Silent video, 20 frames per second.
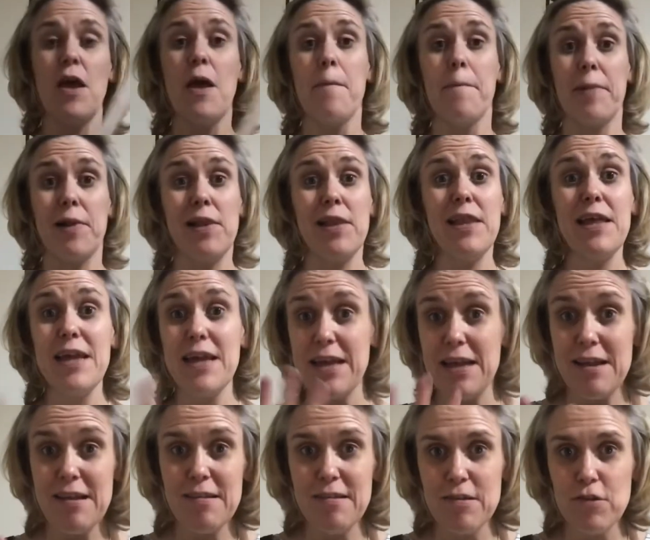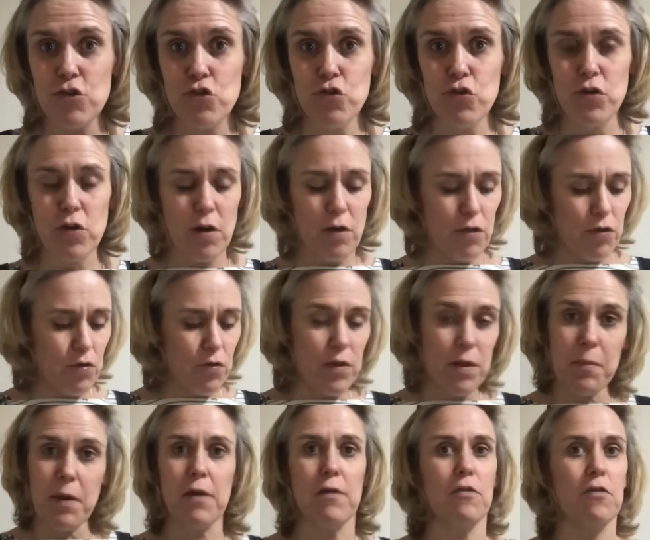please do not throw them
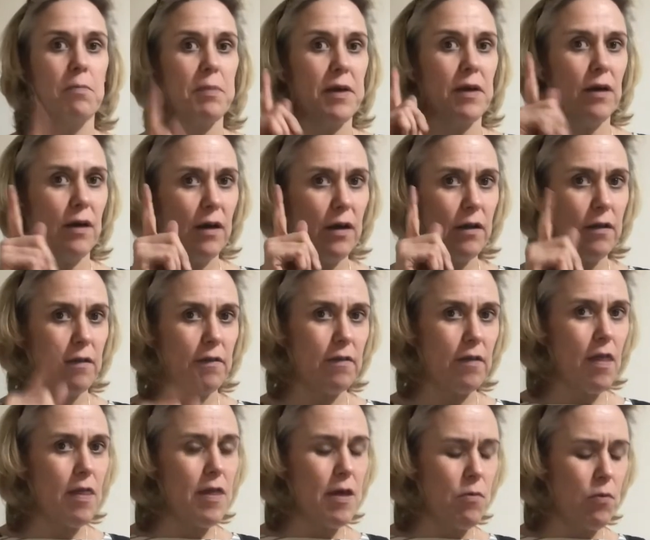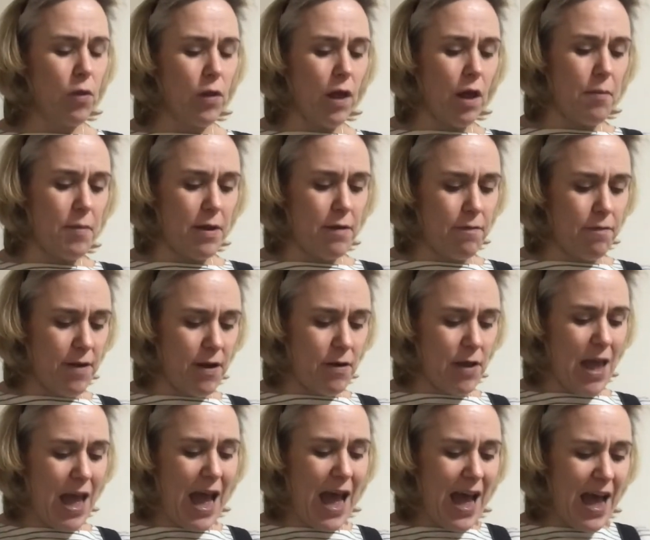out, because they will come in very
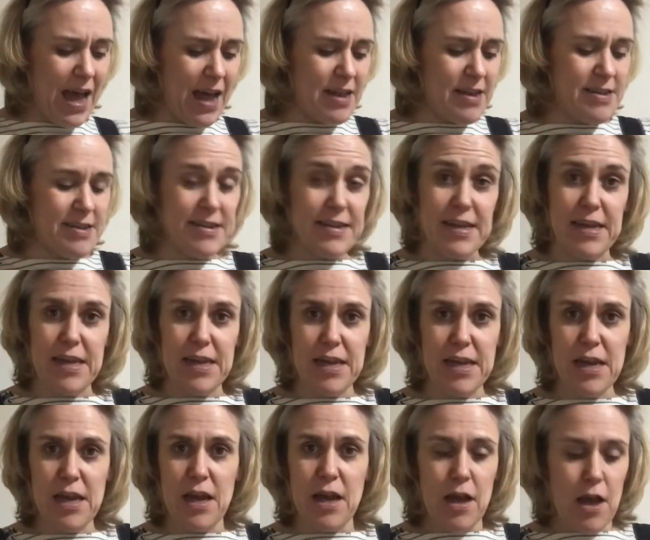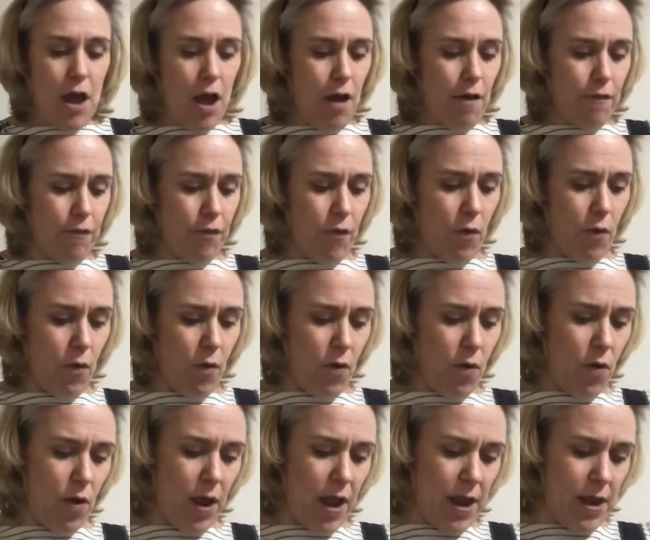handy
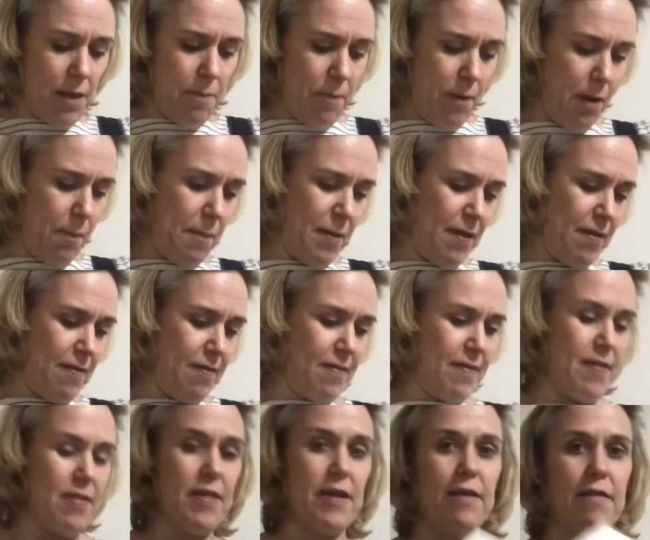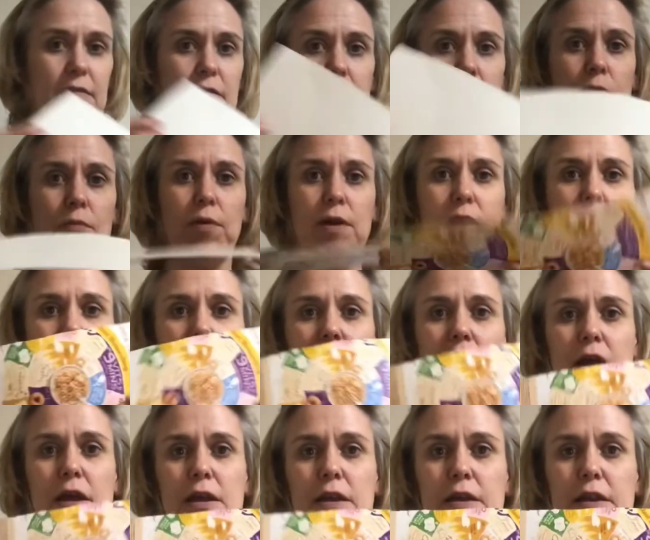for any puppets and things that we
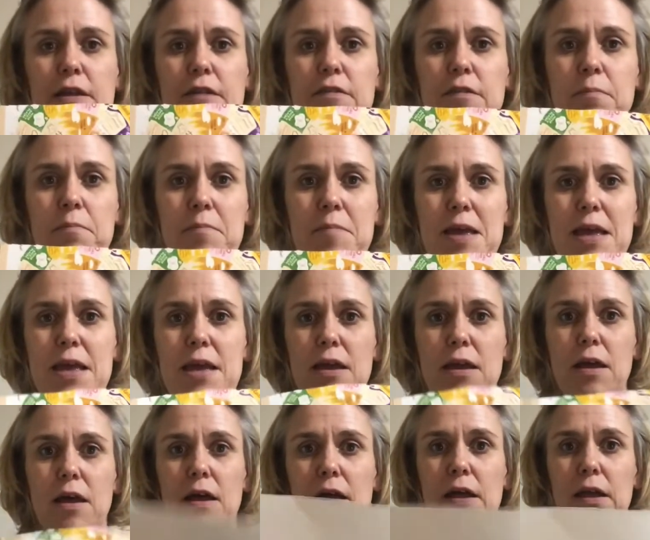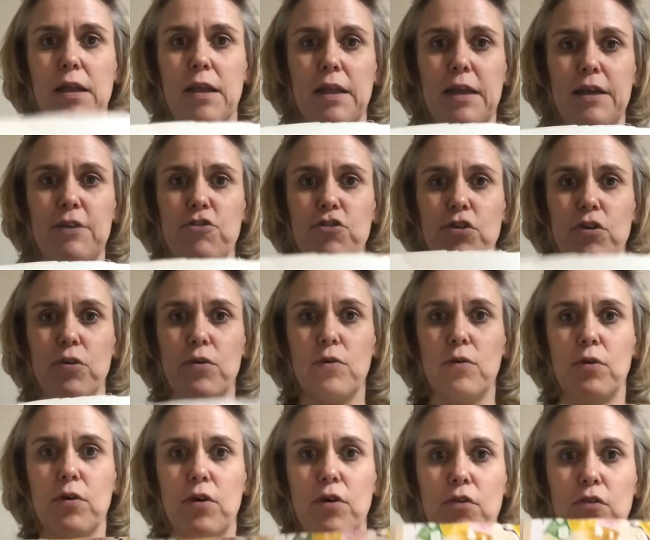need to make later
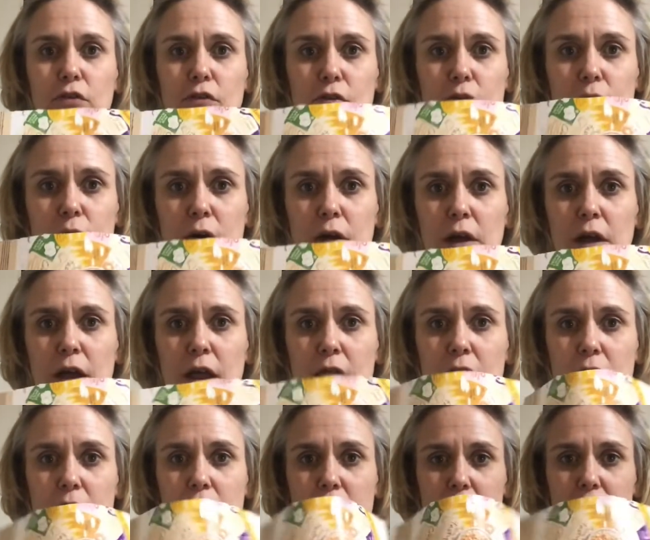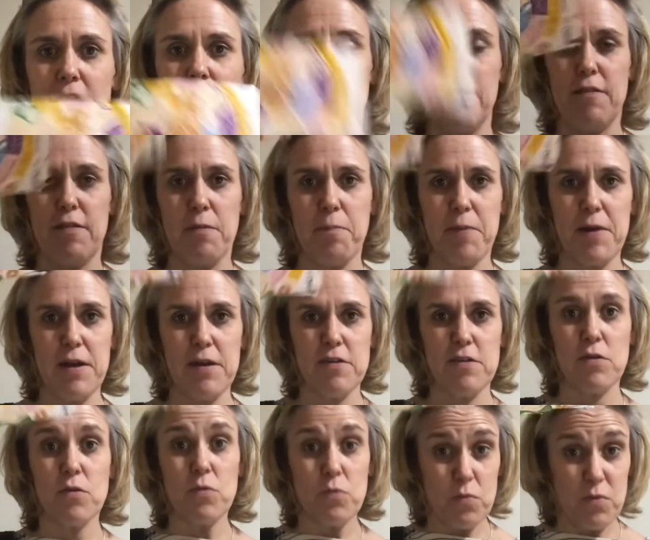on. So that is the bit,
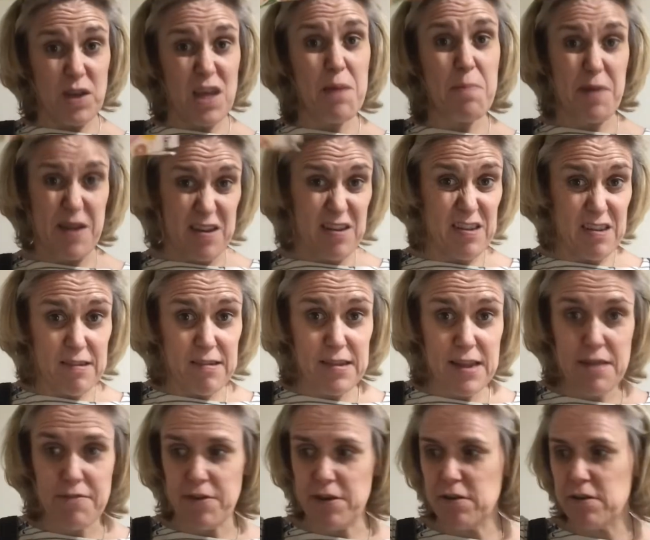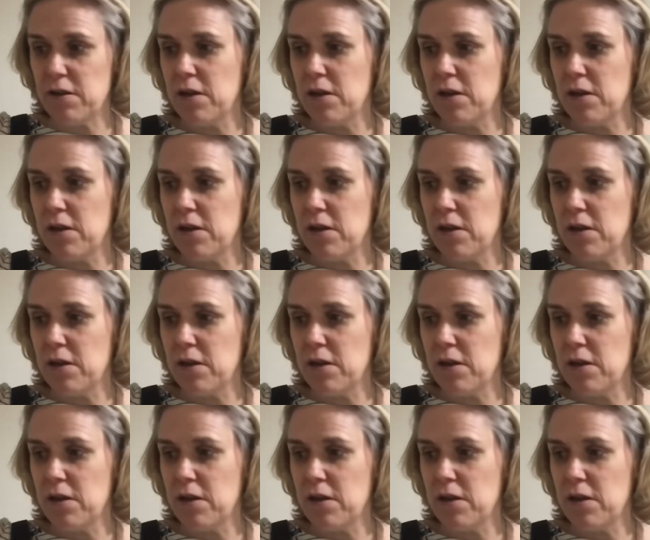keep it, save it.